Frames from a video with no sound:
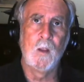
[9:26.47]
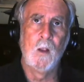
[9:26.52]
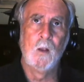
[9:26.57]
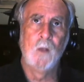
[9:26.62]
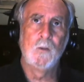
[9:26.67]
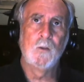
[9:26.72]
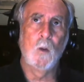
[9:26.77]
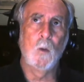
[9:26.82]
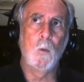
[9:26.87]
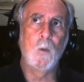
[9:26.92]

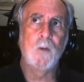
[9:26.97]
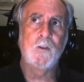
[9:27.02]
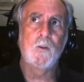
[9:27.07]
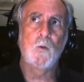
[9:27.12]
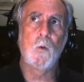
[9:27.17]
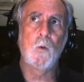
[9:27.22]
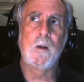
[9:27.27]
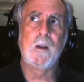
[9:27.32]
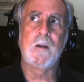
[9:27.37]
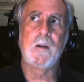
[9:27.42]
So what's
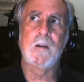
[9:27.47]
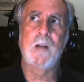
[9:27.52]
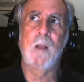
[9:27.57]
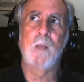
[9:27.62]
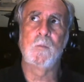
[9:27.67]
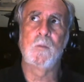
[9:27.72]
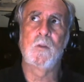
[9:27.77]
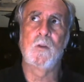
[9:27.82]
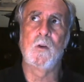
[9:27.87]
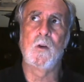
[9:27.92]
20
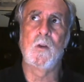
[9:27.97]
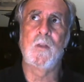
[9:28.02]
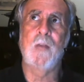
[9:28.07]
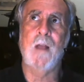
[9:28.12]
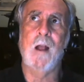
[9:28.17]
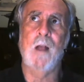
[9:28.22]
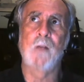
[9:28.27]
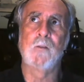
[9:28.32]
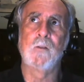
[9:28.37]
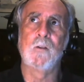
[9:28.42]
times
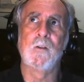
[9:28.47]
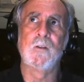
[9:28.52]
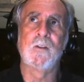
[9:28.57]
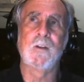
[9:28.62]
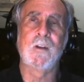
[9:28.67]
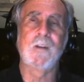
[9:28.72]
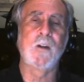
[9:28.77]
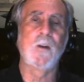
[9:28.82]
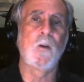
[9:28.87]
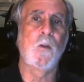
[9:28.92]
30,000,
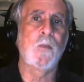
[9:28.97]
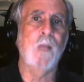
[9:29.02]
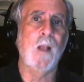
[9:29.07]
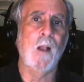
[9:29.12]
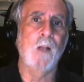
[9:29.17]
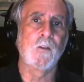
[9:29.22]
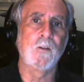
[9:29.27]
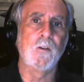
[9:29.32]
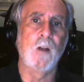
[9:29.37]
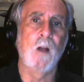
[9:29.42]

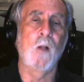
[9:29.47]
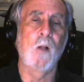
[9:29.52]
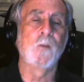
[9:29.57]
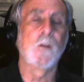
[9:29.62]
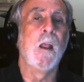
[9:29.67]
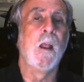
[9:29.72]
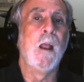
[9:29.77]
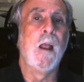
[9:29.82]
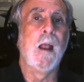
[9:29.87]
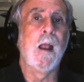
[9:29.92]
$600,000.
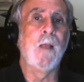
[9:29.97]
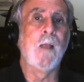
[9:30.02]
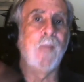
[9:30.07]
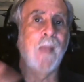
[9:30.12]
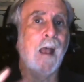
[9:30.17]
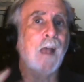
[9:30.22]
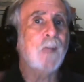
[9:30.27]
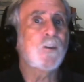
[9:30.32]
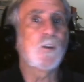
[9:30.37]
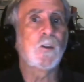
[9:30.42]
And
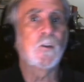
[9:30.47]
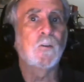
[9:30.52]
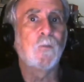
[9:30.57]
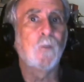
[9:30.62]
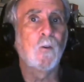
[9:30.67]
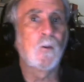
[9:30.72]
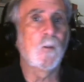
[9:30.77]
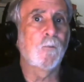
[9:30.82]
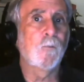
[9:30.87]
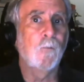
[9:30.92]
that's just
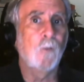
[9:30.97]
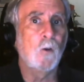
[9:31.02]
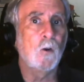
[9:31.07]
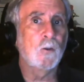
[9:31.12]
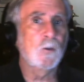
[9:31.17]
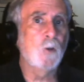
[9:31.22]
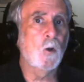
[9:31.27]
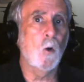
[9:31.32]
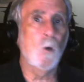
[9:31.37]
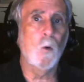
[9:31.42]
for the
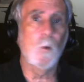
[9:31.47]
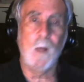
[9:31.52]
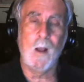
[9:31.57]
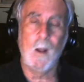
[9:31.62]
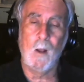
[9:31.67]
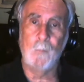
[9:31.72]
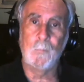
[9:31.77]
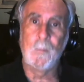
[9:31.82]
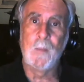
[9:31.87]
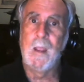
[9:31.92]
first go
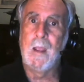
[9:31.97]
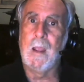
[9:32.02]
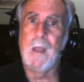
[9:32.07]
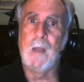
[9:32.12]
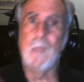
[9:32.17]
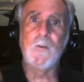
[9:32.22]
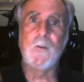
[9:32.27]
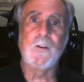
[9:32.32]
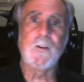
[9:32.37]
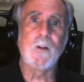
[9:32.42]
around.
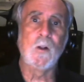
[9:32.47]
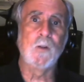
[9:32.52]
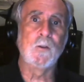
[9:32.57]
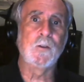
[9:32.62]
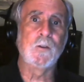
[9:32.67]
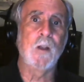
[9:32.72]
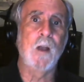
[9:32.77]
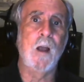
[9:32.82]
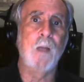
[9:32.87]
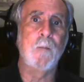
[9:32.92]
Every single
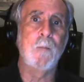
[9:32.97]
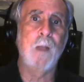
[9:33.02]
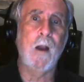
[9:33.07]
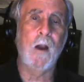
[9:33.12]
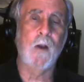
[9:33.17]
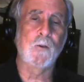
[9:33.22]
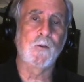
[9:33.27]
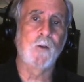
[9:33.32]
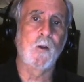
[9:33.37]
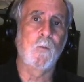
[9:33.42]
time
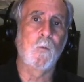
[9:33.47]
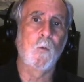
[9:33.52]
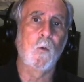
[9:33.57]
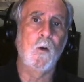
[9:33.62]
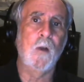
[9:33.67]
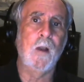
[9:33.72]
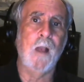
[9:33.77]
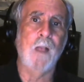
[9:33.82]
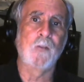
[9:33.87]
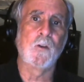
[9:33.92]
Microsoft
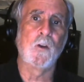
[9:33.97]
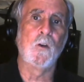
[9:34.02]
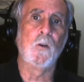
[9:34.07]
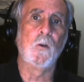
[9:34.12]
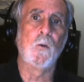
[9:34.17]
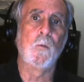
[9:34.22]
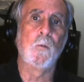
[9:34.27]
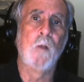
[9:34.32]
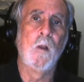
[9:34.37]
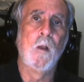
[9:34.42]
Word has a
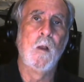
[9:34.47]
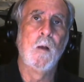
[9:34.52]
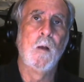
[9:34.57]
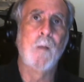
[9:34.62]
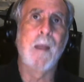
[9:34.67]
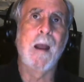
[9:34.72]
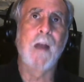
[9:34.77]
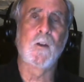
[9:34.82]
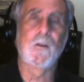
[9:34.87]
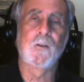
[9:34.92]
new,
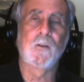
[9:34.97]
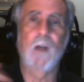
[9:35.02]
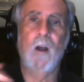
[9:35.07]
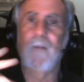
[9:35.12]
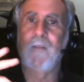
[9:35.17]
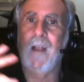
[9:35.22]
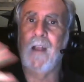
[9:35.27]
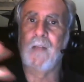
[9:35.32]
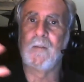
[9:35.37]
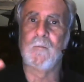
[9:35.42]

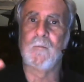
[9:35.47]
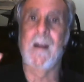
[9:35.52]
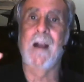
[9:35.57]
Microsoft